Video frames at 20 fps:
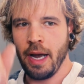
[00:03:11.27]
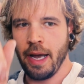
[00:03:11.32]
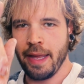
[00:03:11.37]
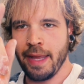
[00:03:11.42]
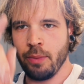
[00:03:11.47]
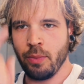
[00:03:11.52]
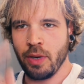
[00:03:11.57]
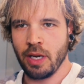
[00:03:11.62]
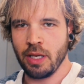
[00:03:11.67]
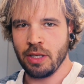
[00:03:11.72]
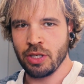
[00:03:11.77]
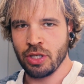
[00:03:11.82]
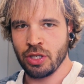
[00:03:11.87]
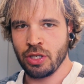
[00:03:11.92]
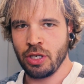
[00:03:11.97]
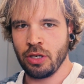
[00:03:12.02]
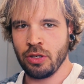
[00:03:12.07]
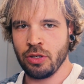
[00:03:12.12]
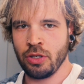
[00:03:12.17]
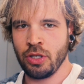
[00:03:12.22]
And then we can
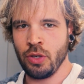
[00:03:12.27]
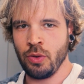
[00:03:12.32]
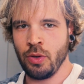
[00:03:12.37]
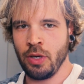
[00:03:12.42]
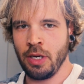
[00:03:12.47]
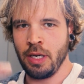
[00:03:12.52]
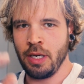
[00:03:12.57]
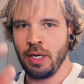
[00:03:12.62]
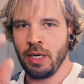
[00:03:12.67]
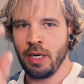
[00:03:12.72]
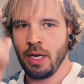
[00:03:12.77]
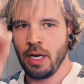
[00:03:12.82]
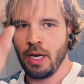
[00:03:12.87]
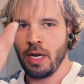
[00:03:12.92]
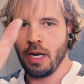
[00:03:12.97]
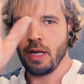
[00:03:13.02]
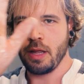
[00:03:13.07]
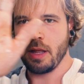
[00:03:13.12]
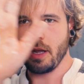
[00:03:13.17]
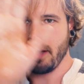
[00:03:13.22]
start doing
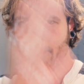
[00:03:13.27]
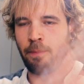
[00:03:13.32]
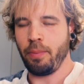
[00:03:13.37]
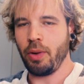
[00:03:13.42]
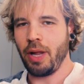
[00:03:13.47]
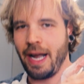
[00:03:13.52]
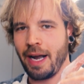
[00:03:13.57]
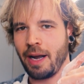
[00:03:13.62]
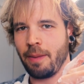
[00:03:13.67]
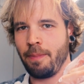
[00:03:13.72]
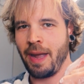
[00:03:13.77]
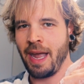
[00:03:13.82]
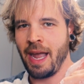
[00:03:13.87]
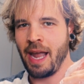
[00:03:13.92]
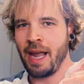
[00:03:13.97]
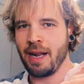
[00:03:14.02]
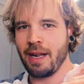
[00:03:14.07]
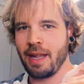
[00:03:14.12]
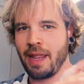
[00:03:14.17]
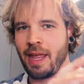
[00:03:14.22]
the black
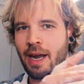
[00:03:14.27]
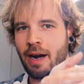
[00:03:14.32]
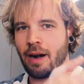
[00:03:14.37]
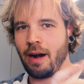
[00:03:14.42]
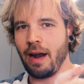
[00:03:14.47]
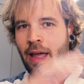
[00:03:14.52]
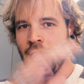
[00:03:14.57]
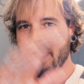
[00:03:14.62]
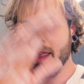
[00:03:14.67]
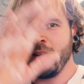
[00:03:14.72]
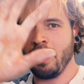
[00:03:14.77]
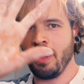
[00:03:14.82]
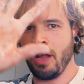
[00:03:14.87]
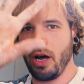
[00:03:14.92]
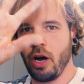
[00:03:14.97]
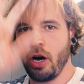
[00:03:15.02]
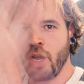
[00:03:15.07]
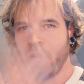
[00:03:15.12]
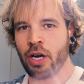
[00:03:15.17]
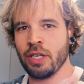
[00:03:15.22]
paint there and then the
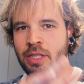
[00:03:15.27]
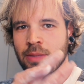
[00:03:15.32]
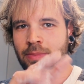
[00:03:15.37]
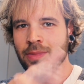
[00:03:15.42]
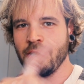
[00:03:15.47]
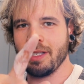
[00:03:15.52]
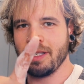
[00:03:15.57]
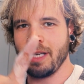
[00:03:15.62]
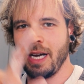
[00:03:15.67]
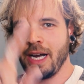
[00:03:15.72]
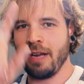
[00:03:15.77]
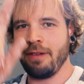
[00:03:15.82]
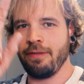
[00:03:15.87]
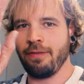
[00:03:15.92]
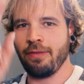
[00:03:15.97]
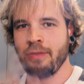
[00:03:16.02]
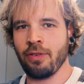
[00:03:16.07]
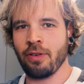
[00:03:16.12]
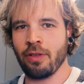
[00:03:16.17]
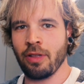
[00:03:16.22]
awesome design
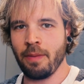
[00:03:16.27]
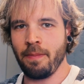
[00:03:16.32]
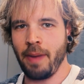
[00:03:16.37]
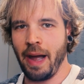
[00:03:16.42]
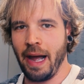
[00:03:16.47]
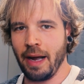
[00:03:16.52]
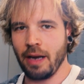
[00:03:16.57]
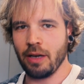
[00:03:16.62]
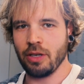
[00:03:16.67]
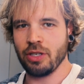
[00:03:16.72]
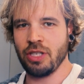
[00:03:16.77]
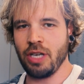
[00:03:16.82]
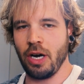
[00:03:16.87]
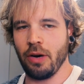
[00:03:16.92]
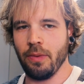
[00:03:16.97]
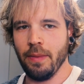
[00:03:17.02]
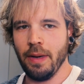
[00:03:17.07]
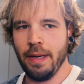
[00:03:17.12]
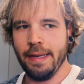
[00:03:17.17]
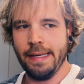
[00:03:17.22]
for the back.
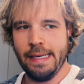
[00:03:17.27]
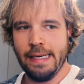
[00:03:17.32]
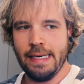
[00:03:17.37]
So